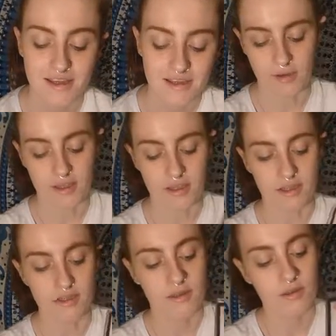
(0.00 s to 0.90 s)
going
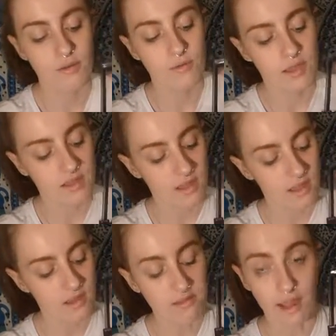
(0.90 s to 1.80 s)
in with
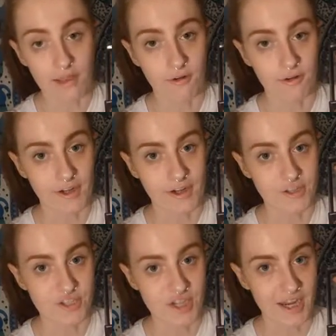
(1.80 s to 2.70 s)
that
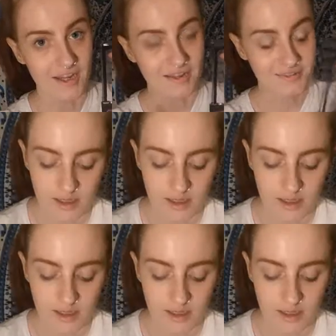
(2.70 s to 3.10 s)
orange shade.